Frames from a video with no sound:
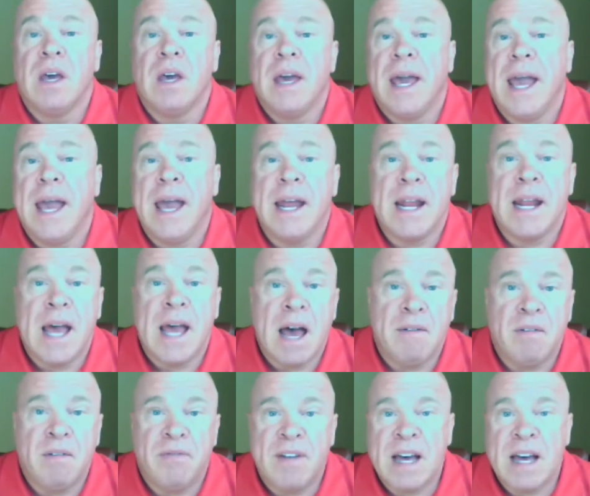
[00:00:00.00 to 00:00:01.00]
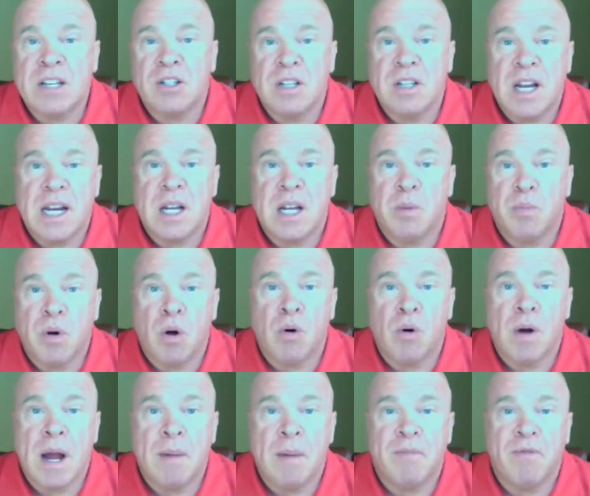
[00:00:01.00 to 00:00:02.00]
and I have a fascinating
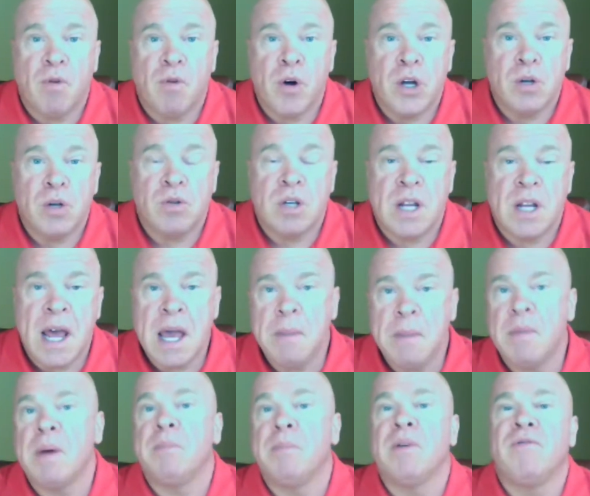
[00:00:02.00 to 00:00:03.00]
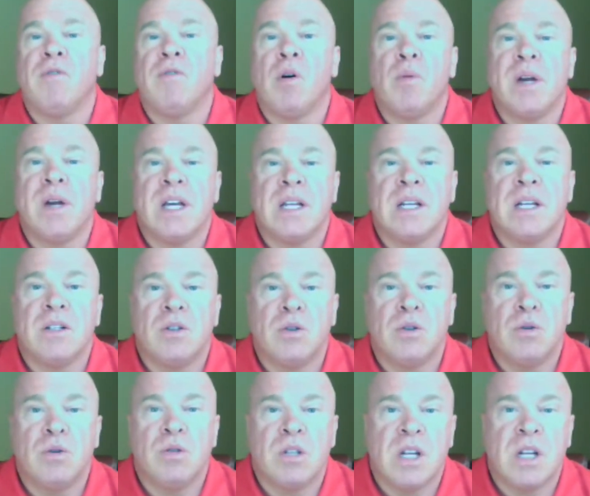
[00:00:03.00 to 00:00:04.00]
program for you today. But before we get
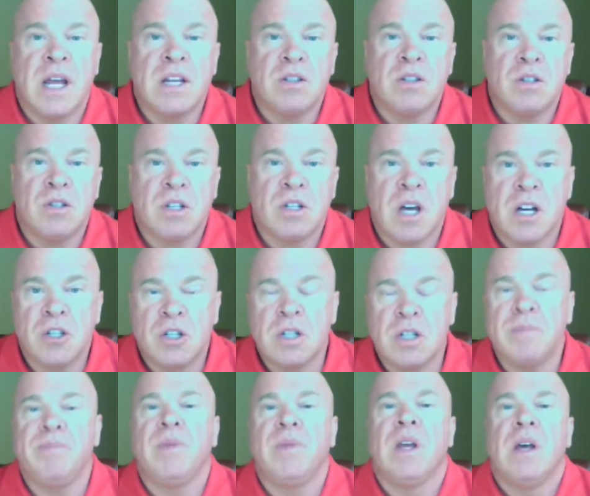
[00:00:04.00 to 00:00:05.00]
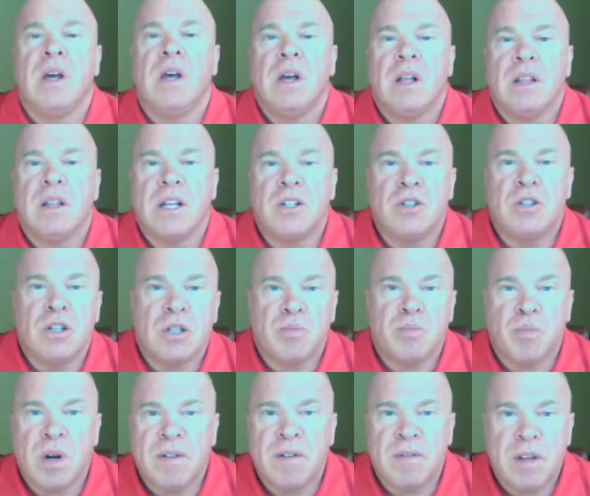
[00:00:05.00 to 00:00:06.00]
into today's discussion, let's just
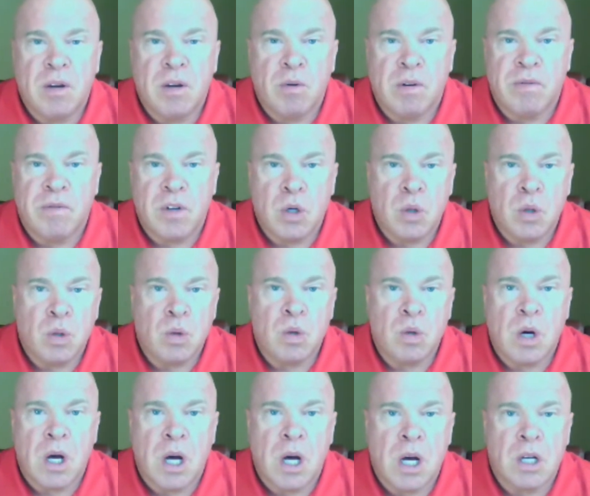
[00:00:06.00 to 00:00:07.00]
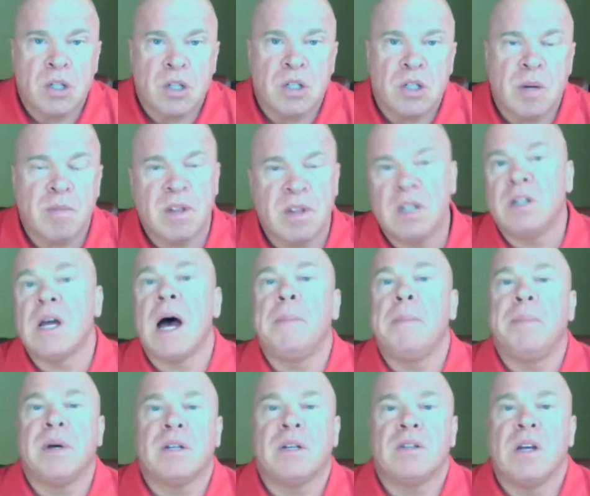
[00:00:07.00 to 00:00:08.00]
briefly review uh, some of the
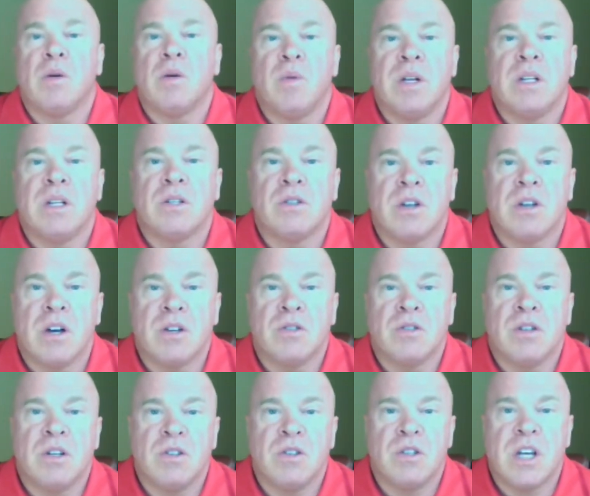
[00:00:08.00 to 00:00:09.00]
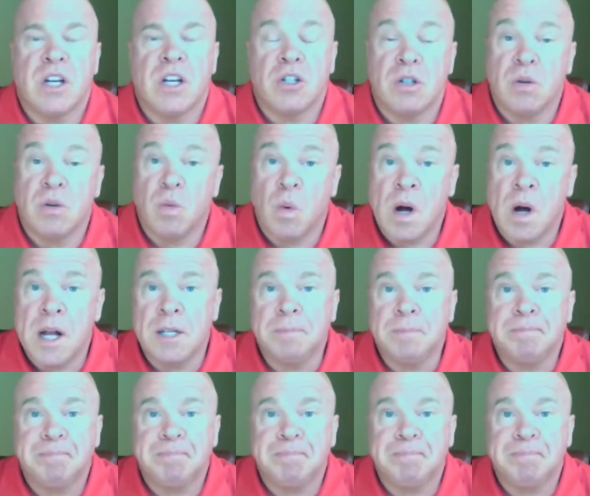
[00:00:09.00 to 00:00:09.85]
topics that we discussed in session one.